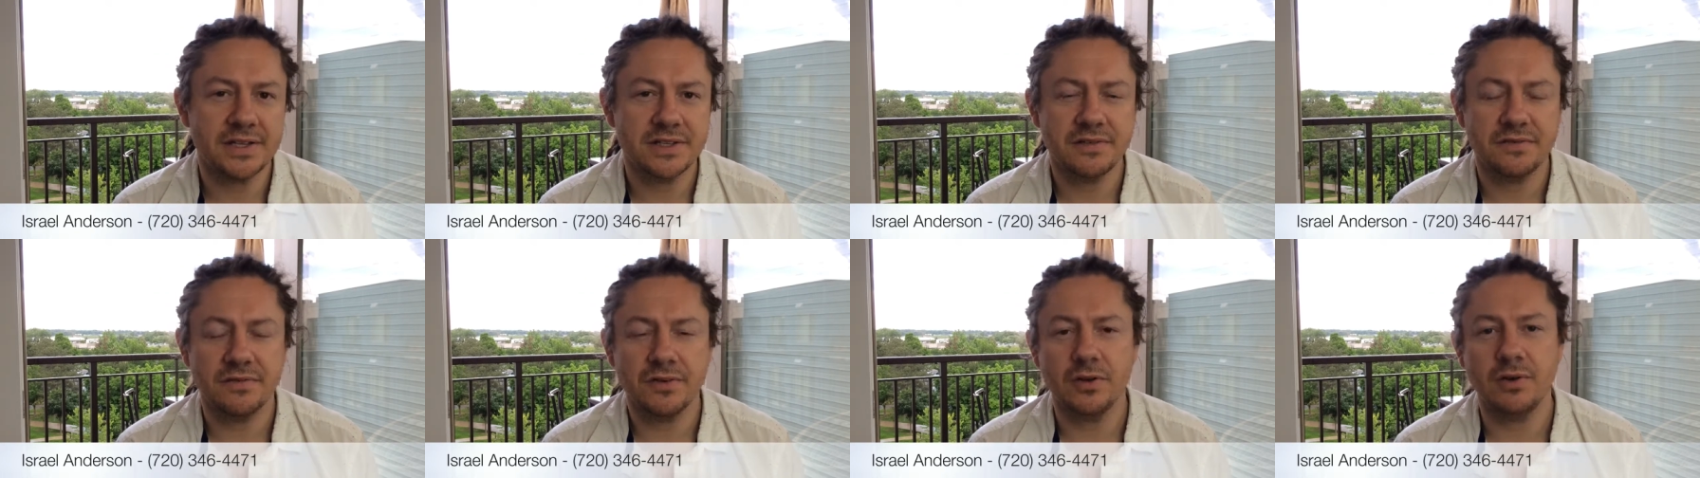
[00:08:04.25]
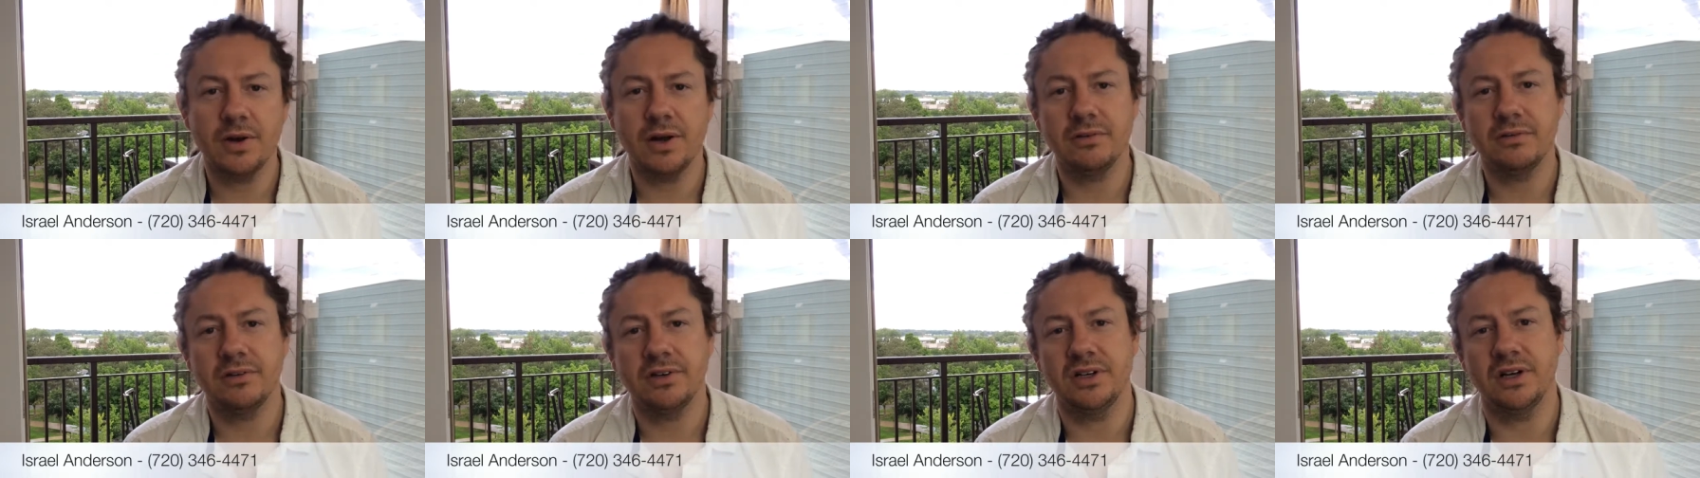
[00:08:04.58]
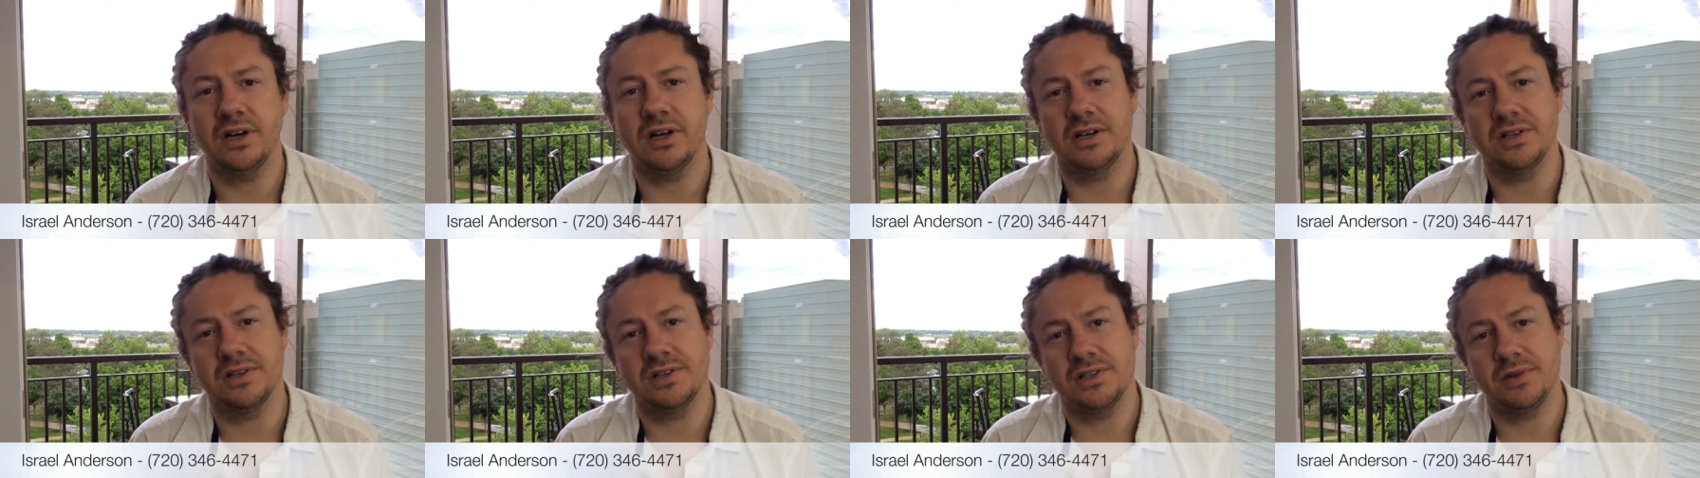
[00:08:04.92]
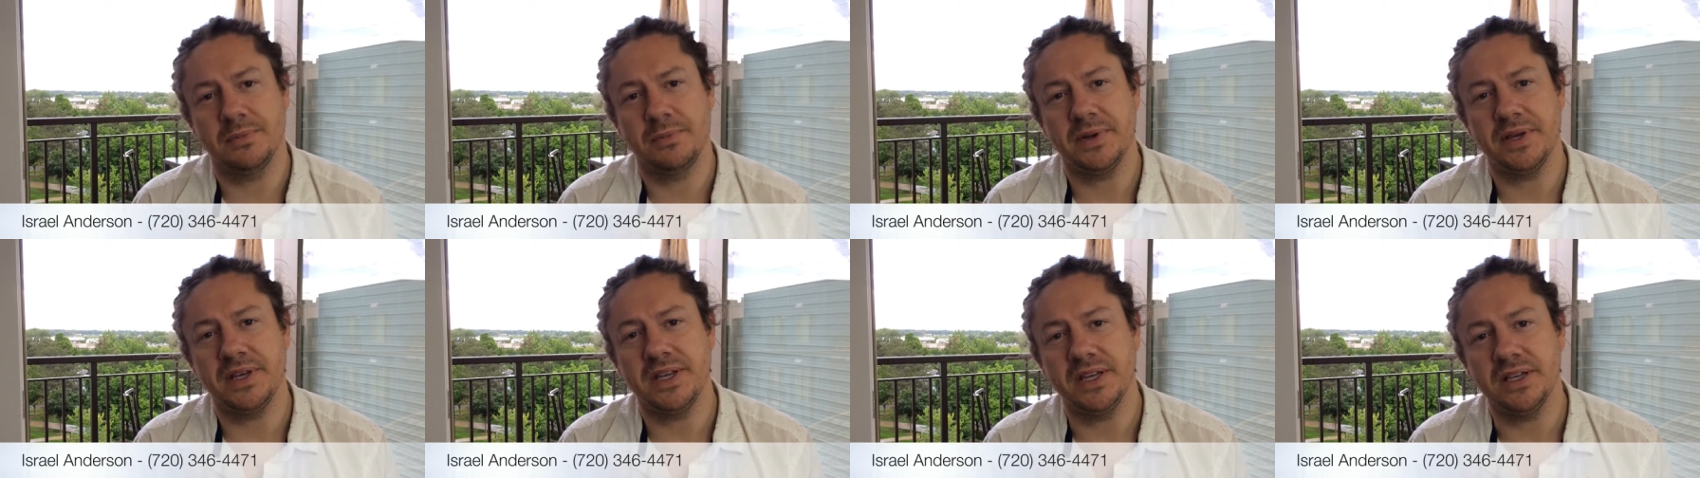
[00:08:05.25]
It's a few hundred dollars
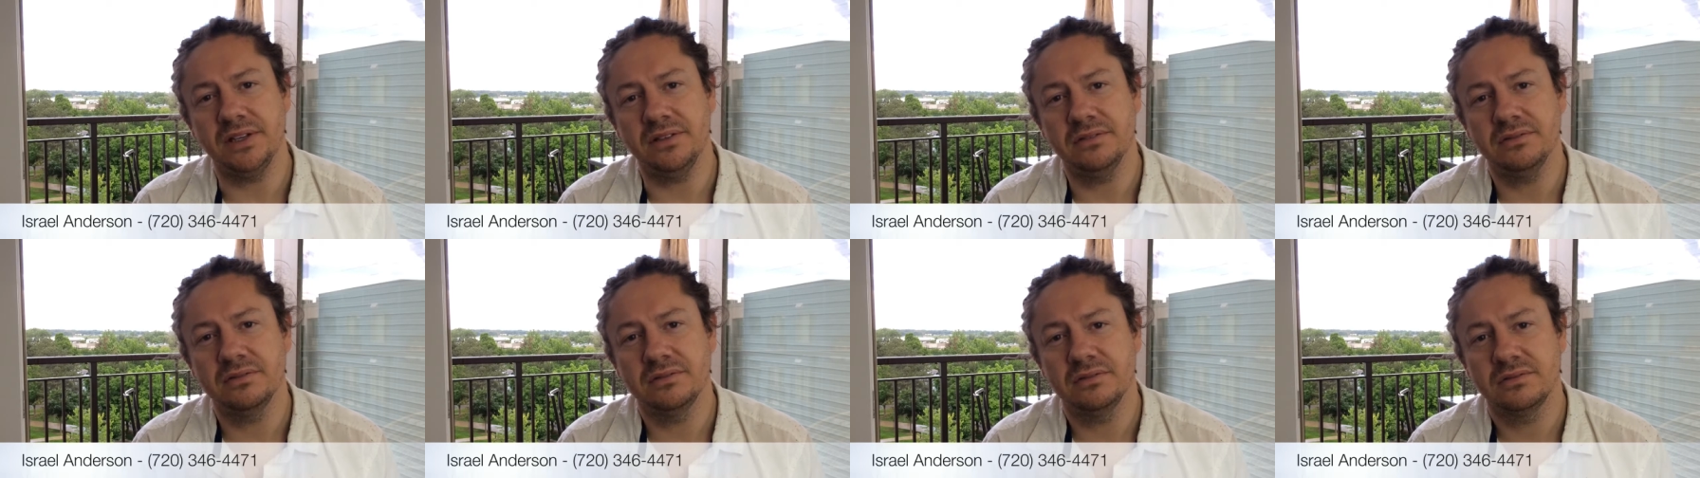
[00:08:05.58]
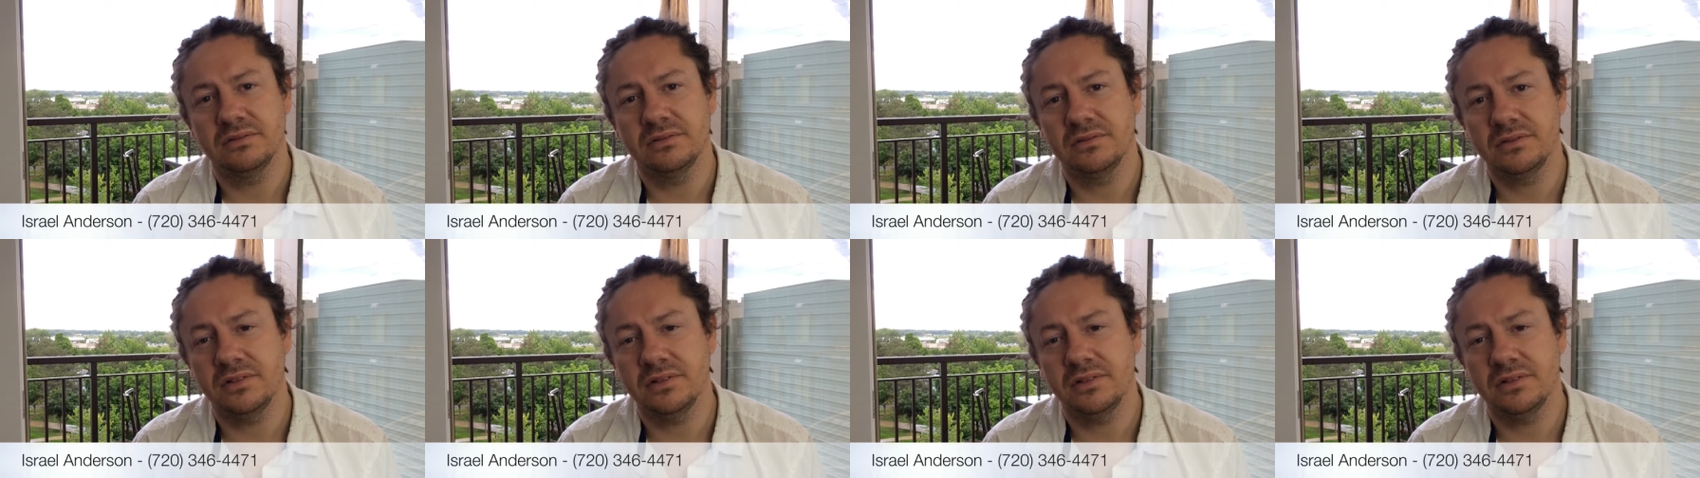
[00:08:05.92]
to begin.